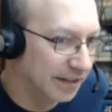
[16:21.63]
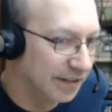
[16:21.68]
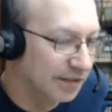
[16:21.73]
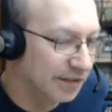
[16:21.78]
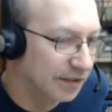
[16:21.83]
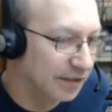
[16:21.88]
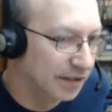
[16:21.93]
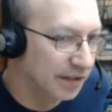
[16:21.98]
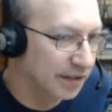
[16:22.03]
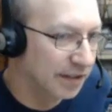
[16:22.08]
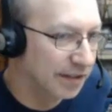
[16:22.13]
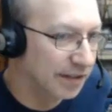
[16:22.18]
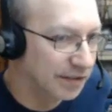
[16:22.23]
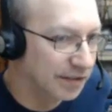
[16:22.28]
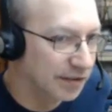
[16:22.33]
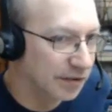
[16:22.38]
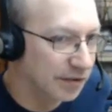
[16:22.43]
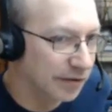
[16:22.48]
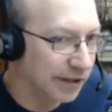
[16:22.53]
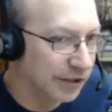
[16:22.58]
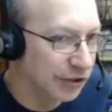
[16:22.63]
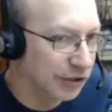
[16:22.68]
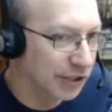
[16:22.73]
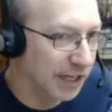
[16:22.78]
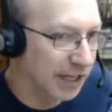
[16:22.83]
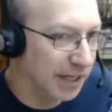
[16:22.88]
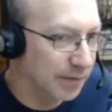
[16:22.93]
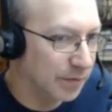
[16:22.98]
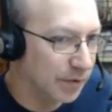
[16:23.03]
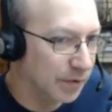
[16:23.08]
He's in great
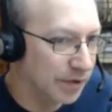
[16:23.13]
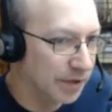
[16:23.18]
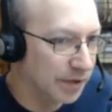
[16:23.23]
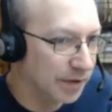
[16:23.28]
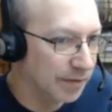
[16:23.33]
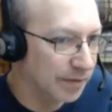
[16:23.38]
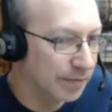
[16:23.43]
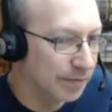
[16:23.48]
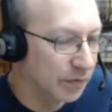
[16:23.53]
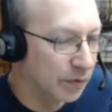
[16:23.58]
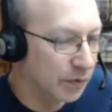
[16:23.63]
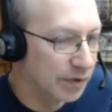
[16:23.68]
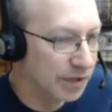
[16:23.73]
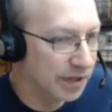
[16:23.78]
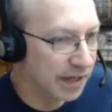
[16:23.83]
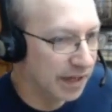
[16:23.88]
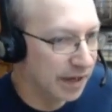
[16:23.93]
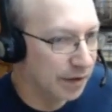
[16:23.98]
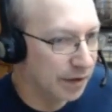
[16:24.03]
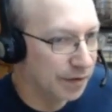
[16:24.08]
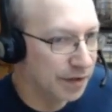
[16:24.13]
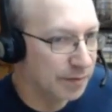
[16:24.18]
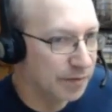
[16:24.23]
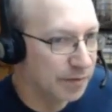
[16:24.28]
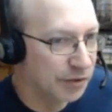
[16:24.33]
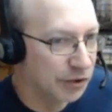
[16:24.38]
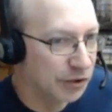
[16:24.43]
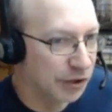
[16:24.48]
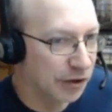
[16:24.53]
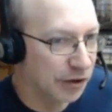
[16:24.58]
shape with a healthy
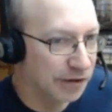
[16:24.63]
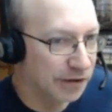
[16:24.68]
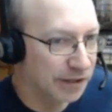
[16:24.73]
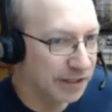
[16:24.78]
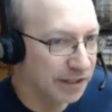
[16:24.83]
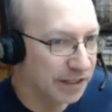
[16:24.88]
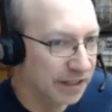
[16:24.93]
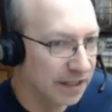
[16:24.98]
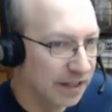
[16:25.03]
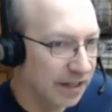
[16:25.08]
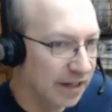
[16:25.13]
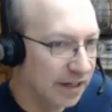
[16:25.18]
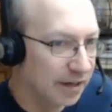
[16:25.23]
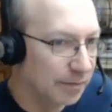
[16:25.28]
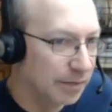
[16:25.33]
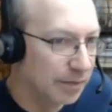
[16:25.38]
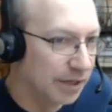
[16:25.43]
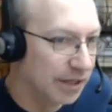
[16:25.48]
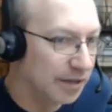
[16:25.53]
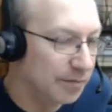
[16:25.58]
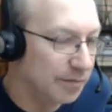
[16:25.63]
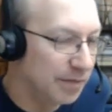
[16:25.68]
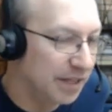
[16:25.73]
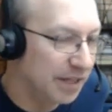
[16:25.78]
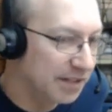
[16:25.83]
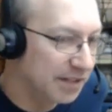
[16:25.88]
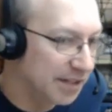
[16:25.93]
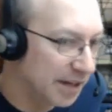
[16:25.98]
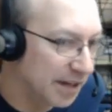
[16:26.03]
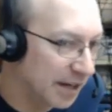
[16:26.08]
majority. But in the
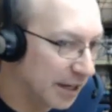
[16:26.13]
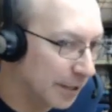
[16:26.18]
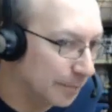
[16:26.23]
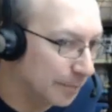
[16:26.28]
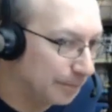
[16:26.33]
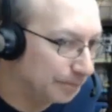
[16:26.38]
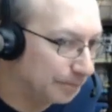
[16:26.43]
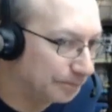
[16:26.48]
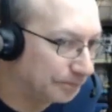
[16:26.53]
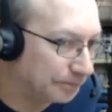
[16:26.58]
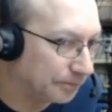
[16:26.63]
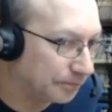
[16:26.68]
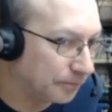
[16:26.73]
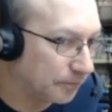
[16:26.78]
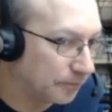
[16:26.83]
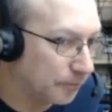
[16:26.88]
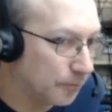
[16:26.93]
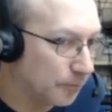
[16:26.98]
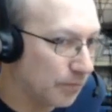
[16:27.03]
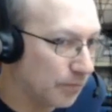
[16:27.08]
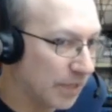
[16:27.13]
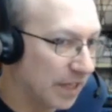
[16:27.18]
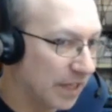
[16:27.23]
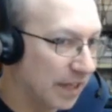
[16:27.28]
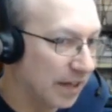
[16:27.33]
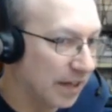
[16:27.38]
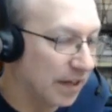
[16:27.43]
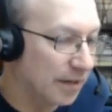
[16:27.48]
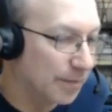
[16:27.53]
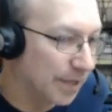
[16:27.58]
meantime,
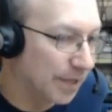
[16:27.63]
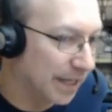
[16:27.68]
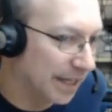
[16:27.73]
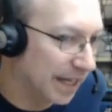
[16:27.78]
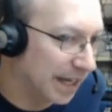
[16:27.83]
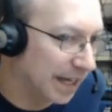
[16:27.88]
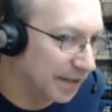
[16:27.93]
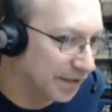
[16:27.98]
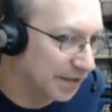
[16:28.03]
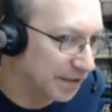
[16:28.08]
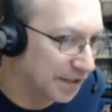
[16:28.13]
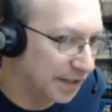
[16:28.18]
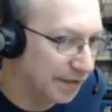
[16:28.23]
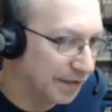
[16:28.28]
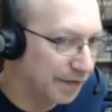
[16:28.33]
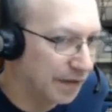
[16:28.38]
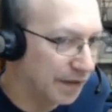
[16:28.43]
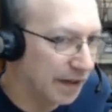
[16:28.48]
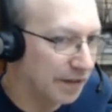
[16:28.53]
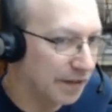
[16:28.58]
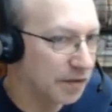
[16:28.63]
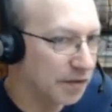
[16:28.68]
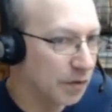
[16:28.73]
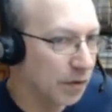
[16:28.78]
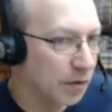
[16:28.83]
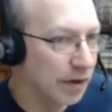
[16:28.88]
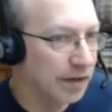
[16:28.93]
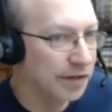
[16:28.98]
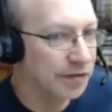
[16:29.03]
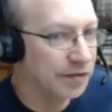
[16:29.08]
Black has a D5
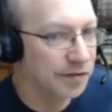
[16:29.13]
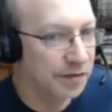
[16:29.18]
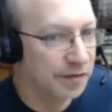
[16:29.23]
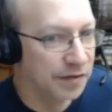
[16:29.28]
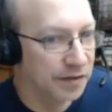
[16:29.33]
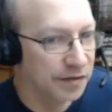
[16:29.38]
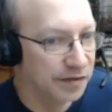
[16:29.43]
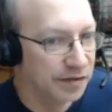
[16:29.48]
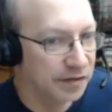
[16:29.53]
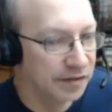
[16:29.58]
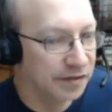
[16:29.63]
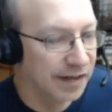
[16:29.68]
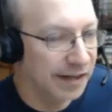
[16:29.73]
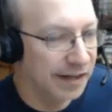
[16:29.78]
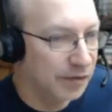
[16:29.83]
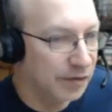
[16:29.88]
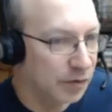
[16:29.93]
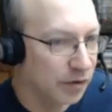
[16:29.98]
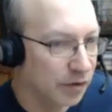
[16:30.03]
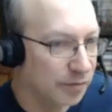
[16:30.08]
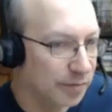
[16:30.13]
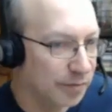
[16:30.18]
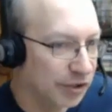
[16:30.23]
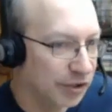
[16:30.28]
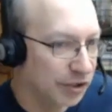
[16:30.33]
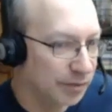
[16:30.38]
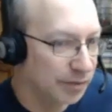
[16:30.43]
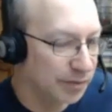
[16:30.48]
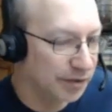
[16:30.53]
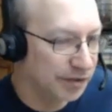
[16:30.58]
square, and his light square
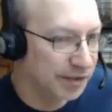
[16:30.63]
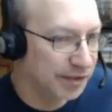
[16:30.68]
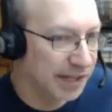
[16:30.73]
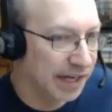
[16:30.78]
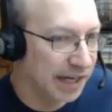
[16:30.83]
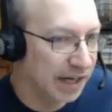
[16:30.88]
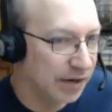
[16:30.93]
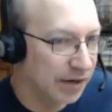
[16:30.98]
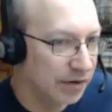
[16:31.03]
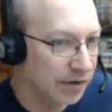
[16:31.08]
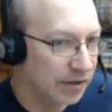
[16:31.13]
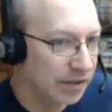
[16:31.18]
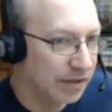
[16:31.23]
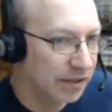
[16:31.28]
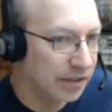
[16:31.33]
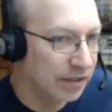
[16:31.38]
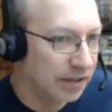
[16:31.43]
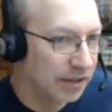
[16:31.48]
bishop is now